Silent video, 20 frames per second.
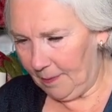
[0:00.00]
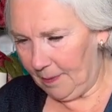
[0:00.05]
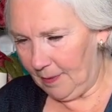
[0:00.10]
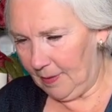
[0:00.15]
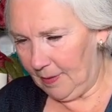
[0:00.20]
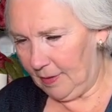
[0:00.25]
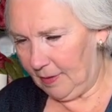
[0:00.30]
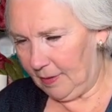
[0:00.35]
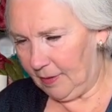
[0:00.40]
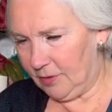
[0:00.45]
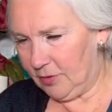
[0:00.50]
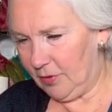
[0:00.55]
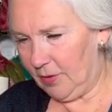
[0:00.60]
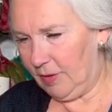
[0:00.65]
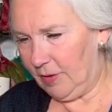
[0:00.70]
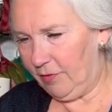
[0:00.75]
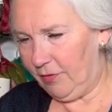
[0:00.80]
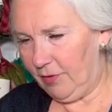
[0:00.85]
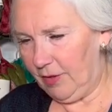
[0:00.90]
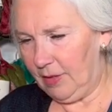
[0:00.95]
I'm trying
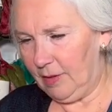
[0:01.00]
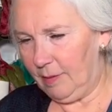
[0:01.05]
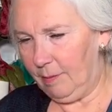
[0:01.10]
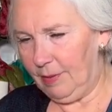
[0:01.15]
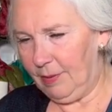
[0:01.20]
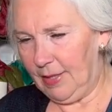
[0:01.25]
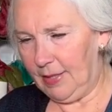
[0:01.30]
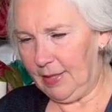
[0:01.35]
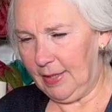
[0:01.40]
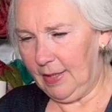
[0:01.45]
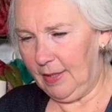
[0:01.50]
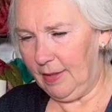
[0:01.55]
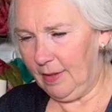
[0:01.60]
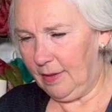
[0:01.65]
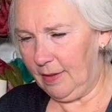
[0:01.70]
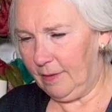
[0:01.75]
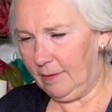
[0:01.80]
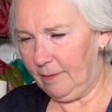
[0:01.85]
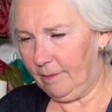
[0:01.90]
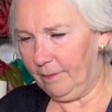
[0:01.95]
to find them back
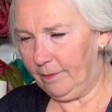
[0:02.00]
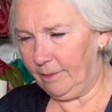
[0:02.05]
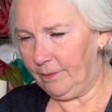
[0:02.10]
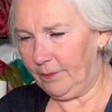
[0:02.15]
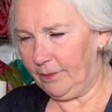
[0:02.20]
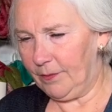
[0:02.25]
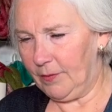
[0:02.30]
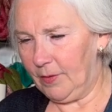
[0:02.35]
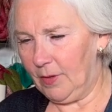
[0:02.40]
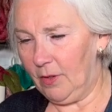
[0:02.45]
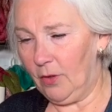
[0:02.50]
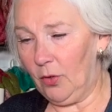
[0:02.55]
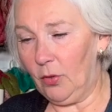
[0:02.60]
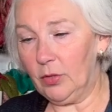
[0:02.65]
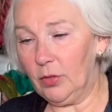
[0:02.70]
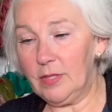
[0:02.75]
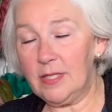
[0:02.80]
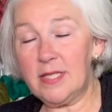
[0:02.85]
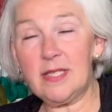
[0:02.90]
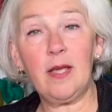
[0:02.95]
here,
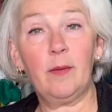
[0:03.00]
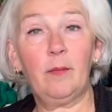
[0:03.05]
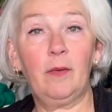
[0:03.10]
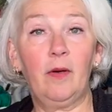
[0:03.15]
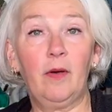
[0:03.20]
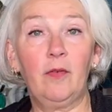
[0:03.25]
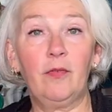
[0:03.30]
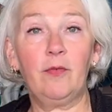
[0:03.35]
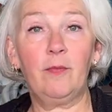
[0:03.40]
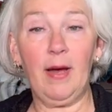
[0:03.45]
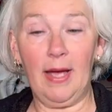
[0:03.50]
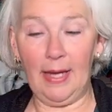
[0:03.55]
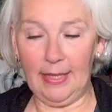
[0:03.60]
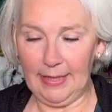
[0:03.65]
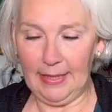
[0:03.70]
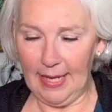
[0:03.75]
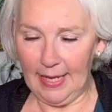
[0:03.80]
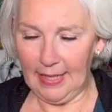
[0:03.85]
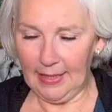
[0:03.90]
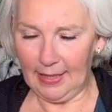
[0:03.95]
on some of my
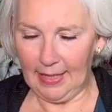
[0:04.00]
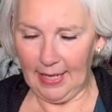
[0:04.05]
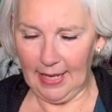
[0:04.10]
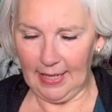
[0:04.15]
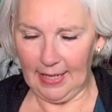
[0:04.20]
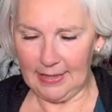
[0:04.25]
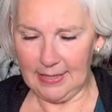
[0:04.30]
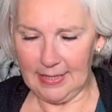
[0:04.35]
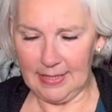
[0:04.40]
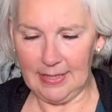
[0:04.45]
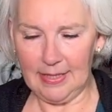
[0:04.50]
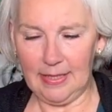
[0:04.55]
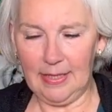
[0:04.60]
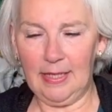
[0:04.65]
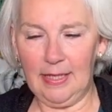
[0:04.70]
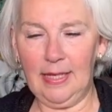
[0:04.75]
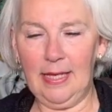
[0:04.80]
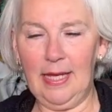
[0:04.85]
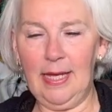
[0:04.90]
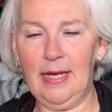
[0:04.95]
layer cakes.
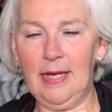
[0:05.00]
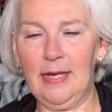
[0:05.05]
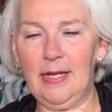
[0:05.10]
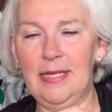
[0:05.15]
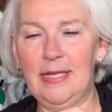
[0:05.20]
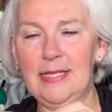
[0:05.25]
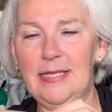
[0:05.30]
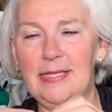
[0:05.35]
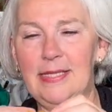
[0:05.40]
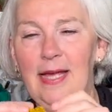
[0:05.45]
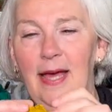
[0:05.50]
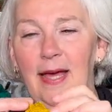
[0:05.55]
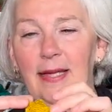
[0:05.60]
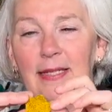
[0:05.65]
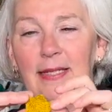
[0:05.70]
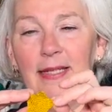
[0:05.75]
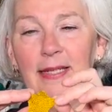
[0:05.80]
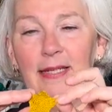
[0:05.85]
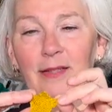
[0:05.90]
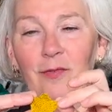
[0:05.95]
Here is a
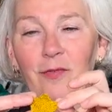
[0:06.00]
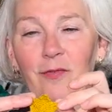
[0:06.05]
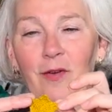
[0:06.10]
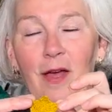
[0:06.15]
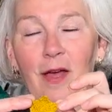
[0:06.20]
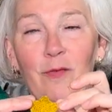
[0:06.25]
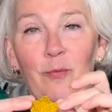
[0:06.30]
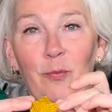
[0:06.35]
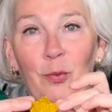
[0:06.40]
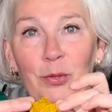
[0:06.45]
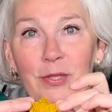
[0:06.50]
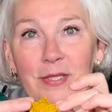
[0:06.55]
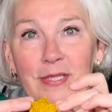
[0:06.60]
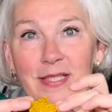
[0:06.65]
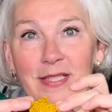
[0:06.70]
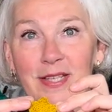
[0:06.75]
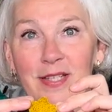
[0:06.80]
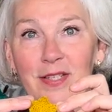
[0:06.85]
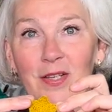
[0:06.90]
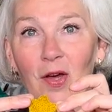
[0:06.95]
tiny little 5-pointed
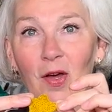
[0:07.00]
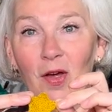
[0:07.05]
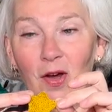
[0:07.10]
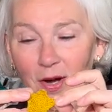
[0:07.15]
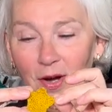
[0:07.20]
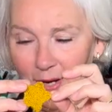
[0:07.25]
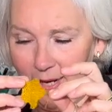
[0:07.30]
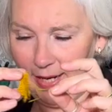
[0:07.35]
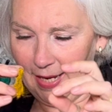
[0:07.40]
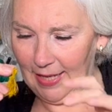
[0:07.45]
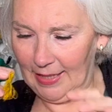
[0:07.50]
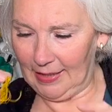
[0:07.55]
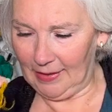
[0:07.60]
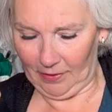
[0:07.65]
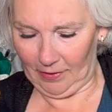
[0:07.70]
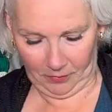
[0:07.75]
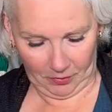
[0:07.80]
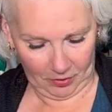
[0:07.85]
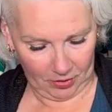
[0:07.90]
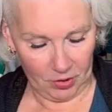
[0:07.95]
star, and I'm
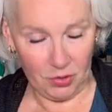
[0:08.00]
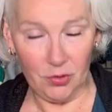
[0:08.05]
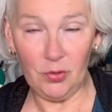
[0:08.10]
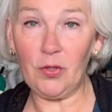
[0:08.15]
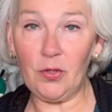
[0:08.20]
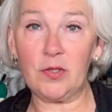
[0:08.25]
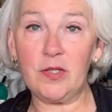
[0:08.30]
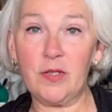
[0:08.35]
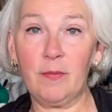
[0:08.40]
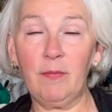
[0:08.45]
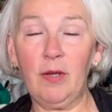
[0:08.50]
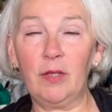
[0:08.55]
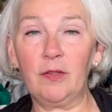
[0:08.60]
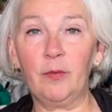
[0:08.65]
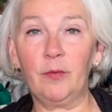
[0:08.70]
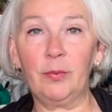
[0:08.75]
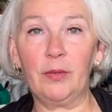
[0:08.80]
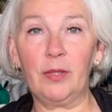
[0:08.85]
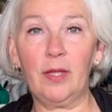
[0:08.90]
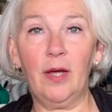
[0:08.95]
going to do those in
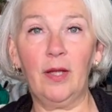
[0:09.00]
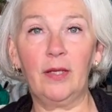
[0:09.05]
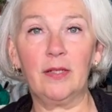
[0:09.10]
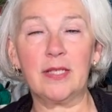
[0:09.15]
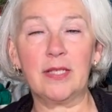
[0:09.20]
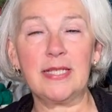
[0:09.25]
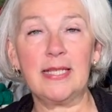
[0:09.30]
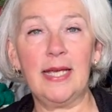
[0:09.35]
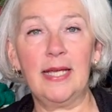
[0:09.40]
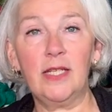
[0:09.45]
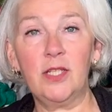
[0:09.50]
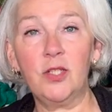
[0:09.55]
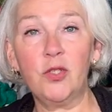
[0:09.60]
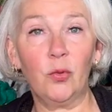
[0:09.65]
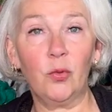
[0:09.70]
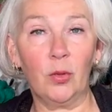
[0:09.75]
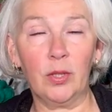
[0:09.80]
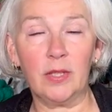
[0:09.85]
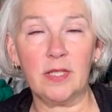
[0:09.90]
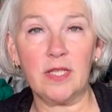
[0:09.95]
multiple colors and
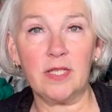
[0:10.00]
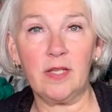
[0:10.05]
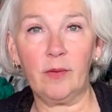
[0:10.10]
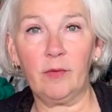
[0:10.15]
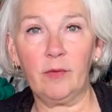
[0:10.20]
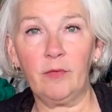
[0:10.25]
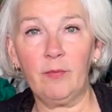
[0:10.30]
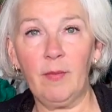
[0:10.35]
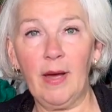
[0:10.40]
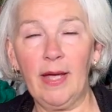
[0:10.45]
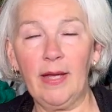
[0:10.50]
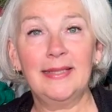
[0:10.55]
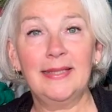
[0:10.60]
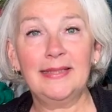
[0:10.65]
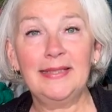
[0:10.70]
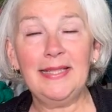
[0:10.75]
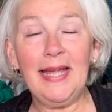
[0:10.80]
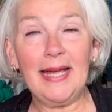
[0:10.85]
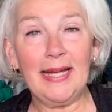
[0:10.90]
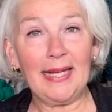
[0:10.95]
adorn some of my
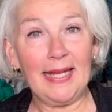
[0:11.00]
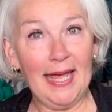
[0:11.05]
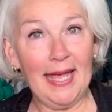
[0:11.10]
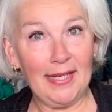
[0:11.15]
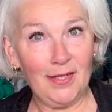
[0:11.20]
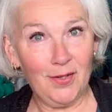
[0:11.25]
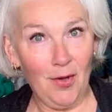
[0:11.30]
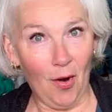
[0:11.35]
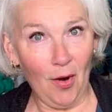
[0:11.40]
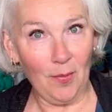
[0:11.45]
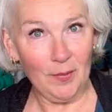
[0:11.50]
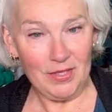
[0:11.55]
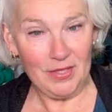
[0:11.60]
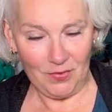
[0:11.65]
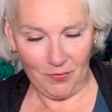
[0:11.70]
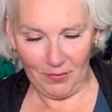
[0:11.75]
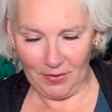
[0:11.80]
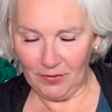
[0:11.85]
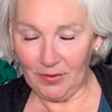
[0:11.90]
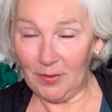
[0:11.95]
layer cake garments
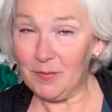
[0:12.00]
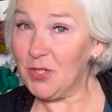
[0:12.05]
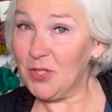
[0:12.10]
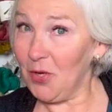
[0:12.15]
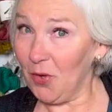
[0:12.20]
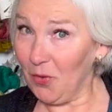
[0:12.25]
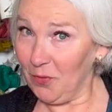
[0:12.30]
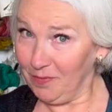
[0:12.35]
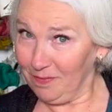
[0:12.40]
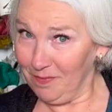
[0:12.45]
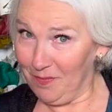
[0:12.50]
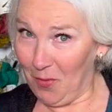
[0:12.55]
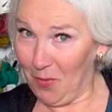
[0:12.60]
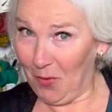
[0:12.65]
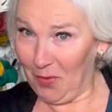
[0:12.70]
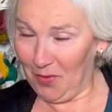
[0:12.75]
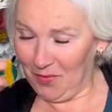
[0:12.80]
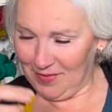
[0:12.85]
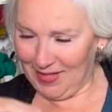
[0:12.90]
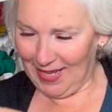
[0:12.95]
with them. So
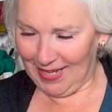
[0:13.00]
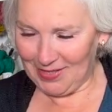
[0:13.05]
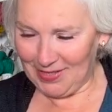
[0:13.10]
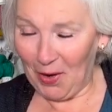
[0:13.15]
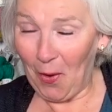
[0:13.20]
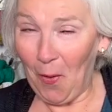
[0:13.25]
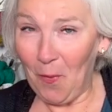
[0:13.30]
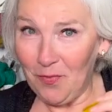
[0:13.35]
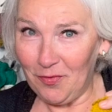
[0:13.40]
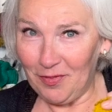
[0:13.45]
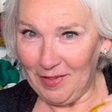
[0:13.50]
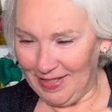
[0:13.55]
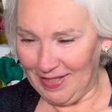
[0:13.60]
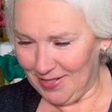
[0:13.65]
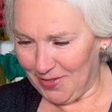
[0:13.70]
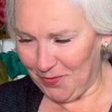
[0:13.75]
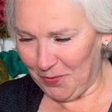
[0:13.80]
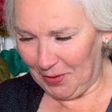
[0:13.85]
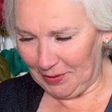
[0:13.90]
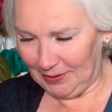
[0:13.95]
more of that hopefully
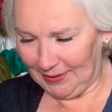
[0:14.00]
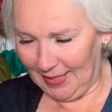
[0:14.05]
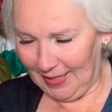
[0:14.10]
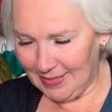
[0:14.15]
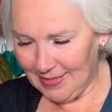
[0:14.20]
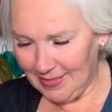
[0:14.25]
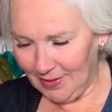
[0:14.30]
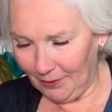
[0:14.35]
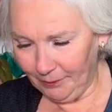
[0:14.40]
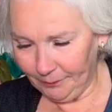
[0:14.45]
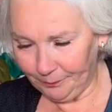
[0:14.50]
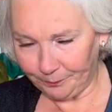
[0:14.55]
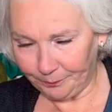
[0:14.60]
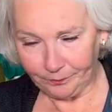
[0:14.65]
as well later.